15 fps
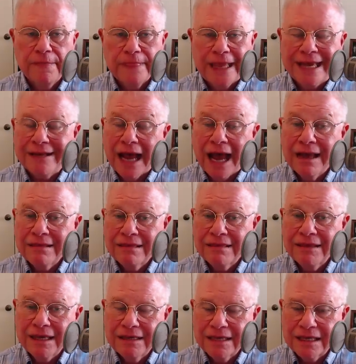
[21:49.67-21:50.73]
and I
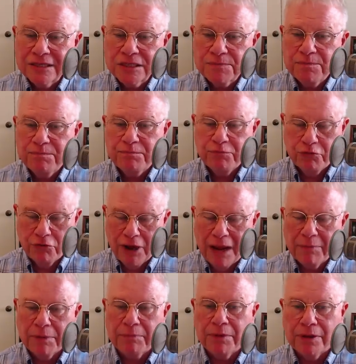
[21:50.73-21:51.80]
think it's
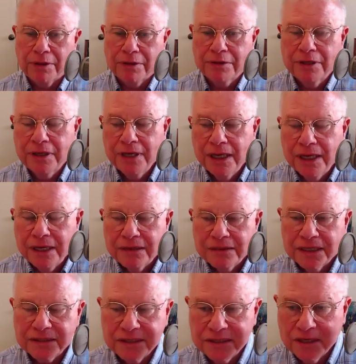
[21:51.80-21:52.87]
probable
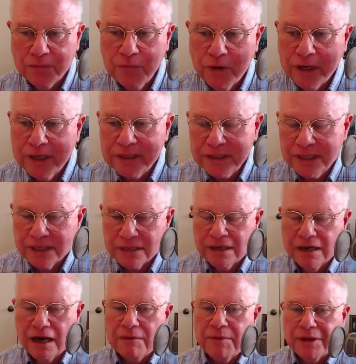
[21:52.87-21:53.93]
that someone is going
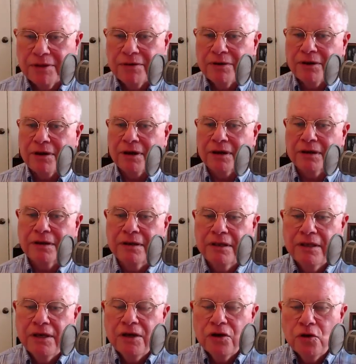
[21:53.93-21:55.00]
to come along
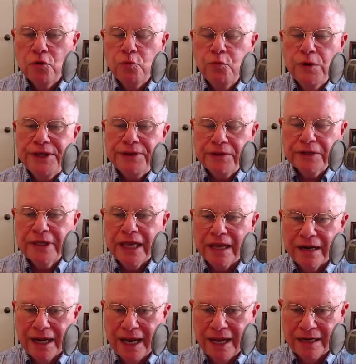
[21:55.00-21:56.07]
who will
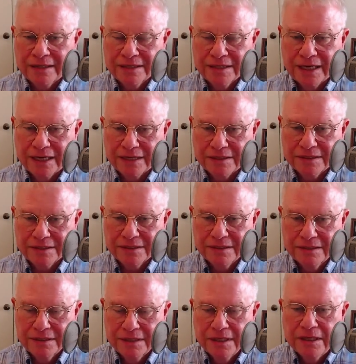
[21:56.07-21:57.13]
get access
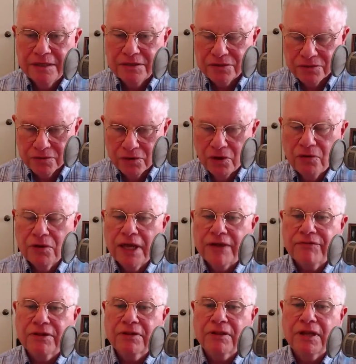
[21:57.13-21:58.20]
to
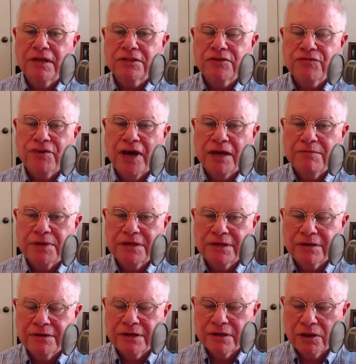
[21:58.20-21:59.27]
low-level classified
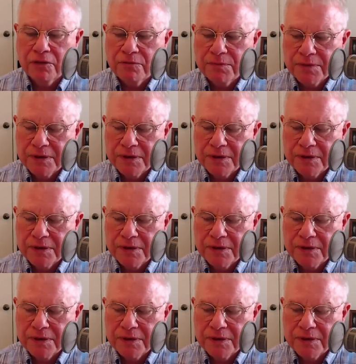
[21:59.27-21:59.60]
material, or